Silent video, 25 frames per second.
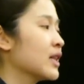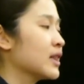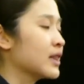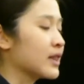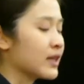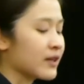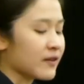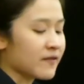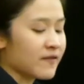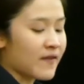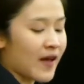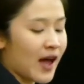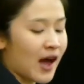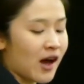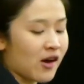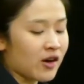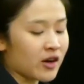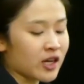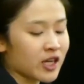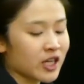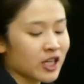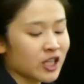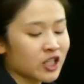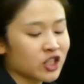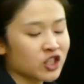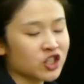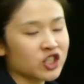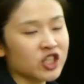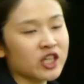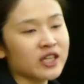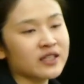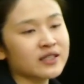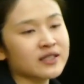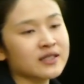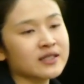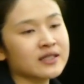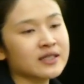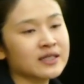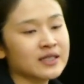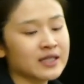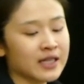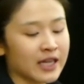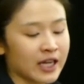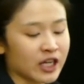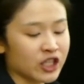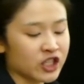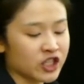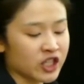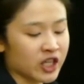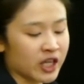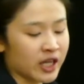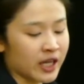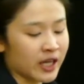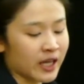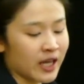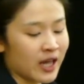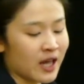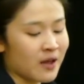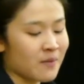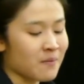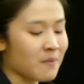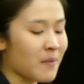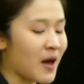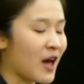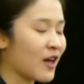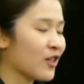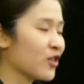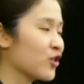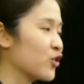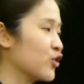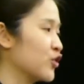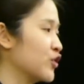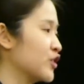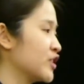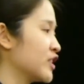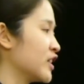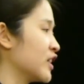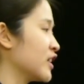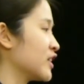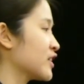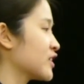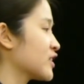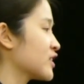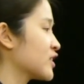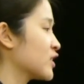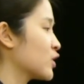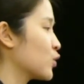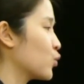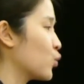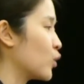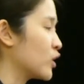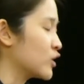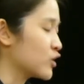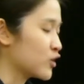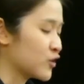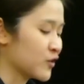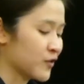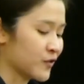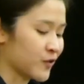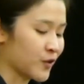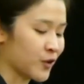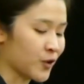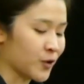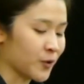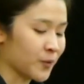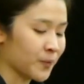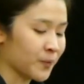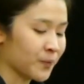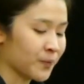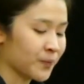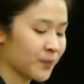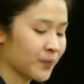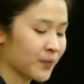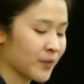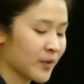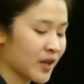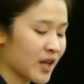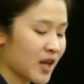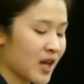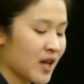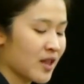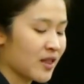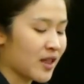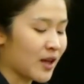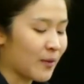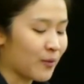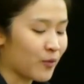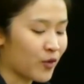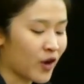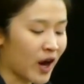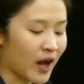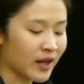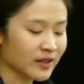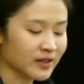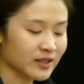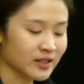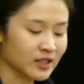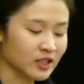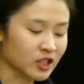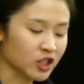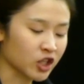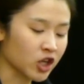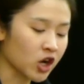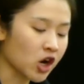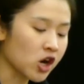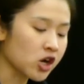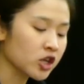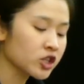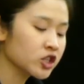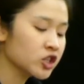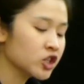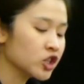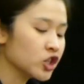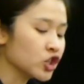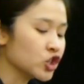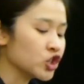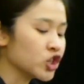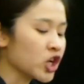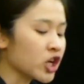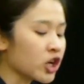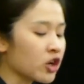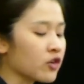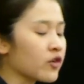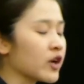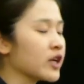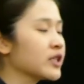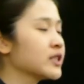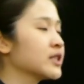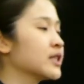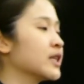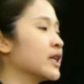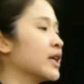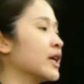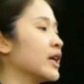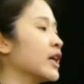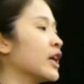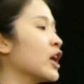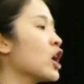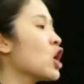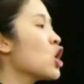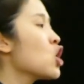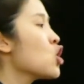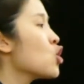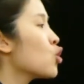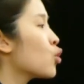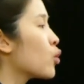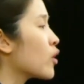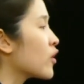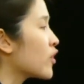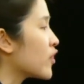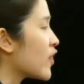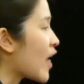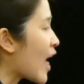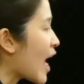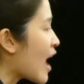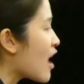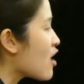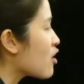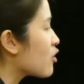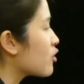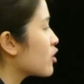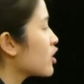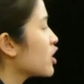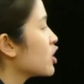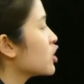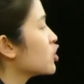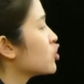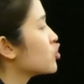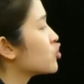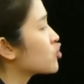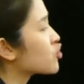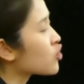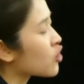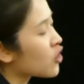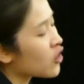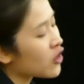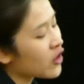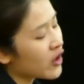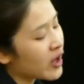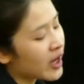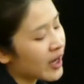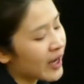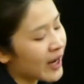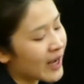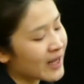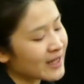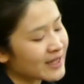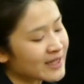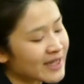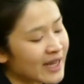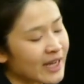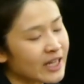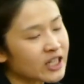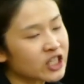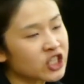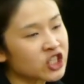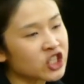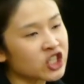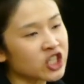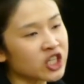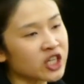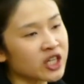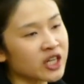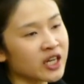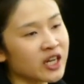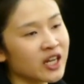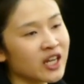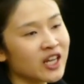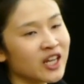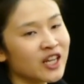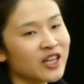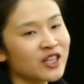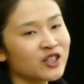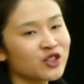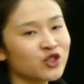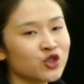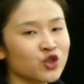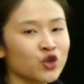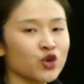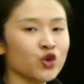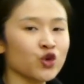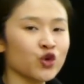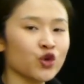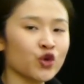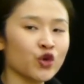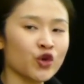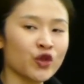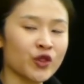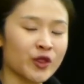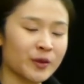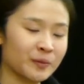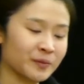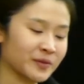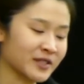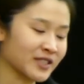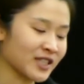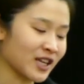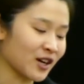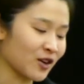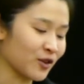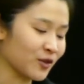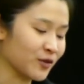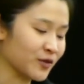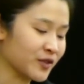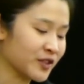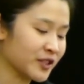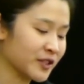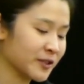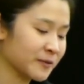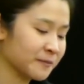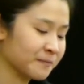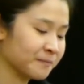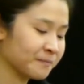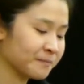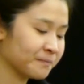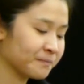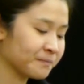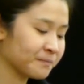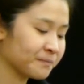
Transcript: live out Jesus' teaching in Matthew 6, 1-4. They practice God's generosity without drawing attention to themselves.